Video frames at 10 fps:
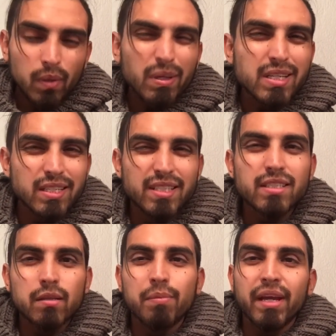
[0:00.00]
because this
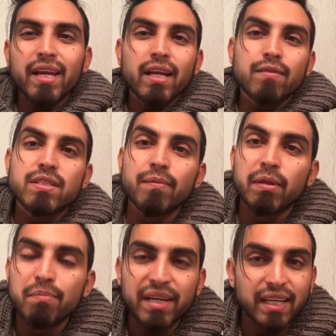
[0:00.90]
is the beginning of
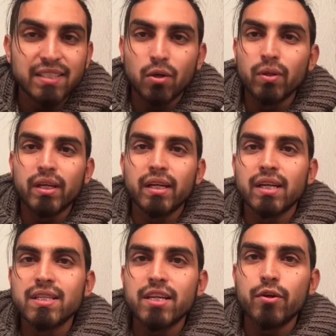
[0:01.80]
something big, it's only going to
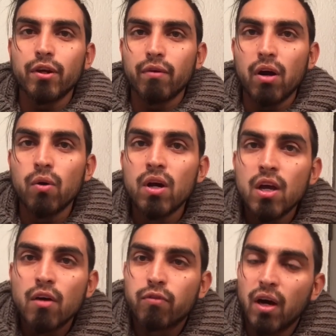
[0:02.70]
continue to grow.
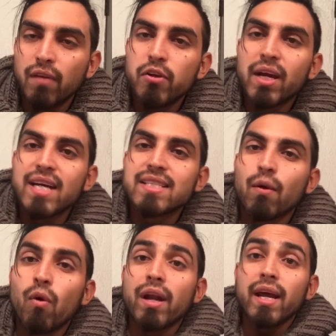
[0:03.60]
For all of you guys
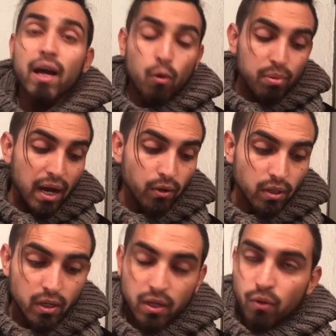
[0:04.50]
that want to help
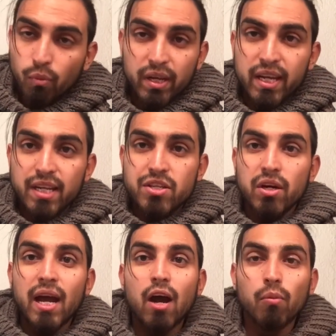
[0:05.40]
out, we need your
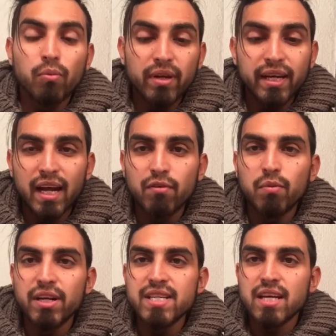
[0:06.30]
help. We need
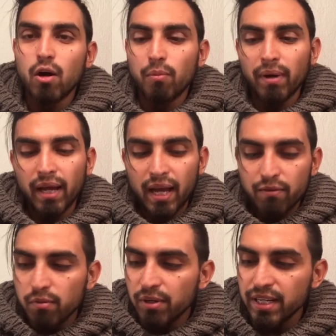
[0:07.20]
everybody's help.
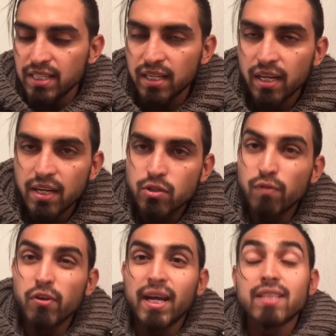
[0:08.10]
Everybody's. So
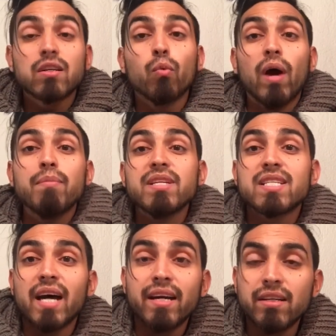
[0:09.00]
if you guys are web
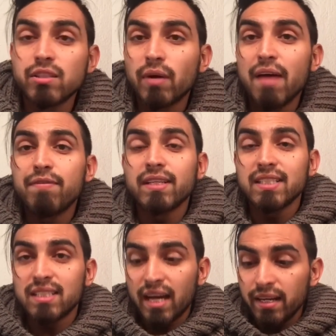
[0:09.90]
designers, graphic
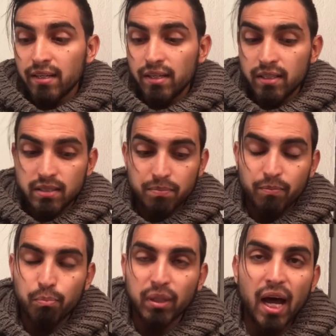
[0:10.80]
designers,
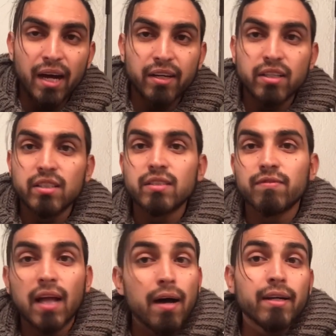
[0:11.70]

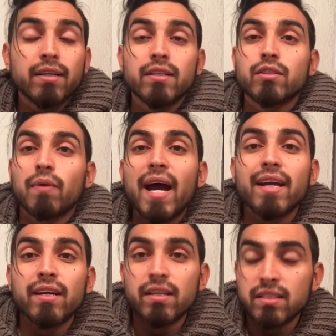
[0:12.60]
bloggers,
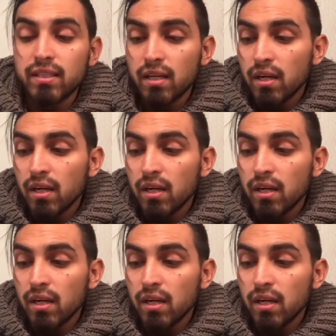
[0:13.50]
writers,